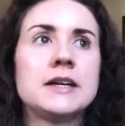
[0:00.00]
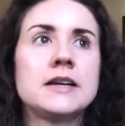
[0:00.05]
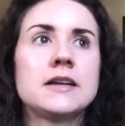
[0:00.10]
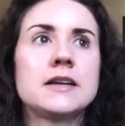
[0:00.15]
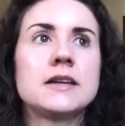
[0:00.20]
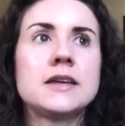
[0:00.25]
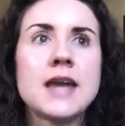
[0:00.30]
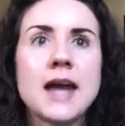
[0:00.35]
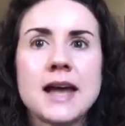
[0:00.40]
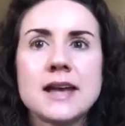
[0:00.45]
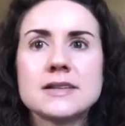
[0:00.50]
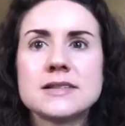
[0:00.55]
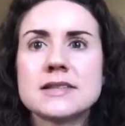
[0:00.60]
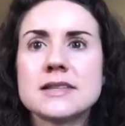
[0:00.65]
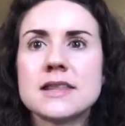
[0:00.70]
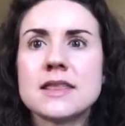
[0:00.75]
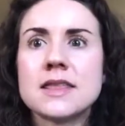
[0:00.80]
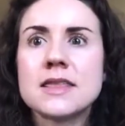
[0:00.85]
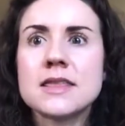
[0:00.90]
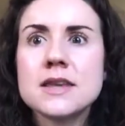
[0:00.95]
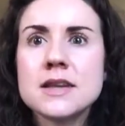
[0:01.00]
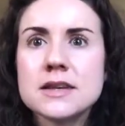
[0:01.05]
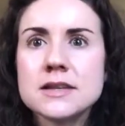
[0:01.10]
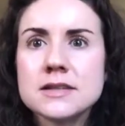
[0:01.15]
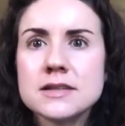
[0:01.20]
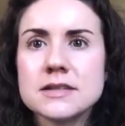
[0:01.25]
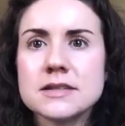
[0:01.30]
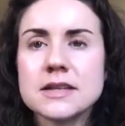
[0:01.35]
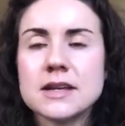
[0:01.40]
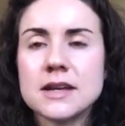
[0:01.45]
yes,
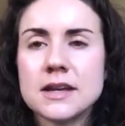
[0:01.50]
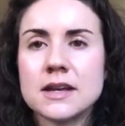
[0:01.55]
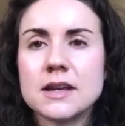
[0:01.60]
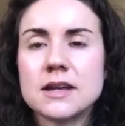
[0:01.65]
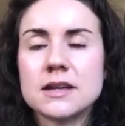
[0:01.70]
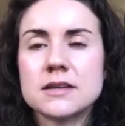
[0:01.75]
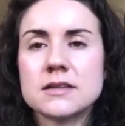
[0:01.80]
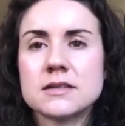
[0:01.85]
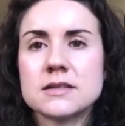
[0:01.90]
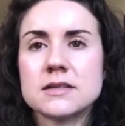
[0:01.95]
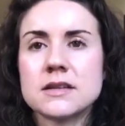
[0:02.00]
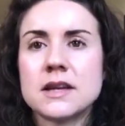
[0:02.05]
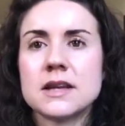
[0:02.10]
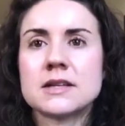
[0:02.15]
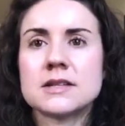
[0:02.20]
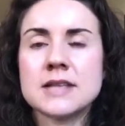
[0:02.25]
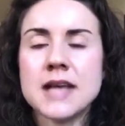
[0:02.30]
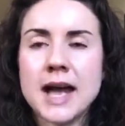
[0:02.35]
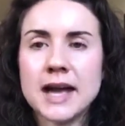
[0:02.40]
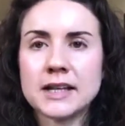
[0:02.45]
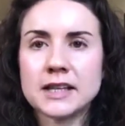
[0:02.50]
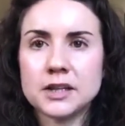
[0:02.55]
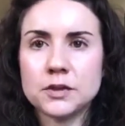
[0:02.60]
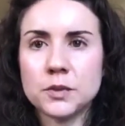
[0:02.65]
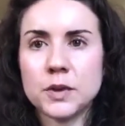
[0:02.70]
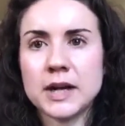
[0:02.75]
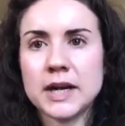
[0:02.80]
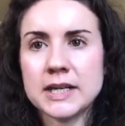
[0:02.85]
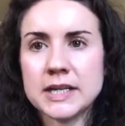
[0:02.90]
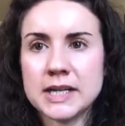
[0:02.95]
this is exactly what
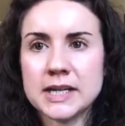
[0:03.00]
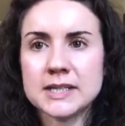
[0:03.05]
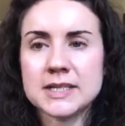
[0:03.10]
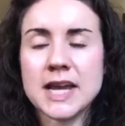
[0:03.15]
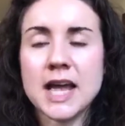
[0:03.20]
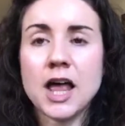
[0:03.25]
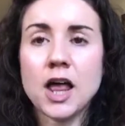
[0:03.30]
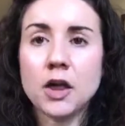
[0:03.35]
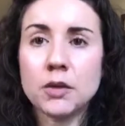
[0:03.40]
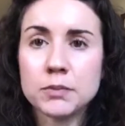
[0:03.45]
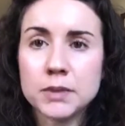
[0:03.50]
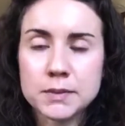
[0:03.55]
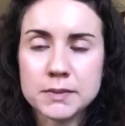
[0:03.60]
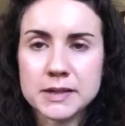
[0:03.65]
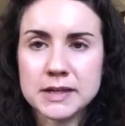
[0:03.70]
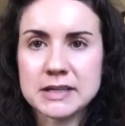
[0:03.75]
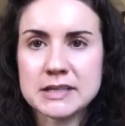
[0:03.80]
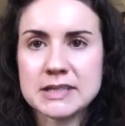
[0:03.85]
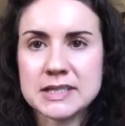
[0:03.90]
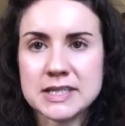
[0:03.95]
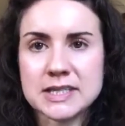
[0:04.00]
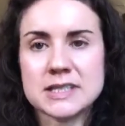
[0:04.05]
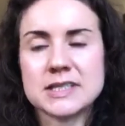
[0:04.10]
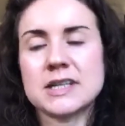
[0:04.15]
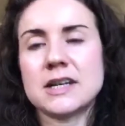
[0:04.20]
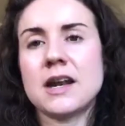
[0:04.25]
I need to help me be consistent.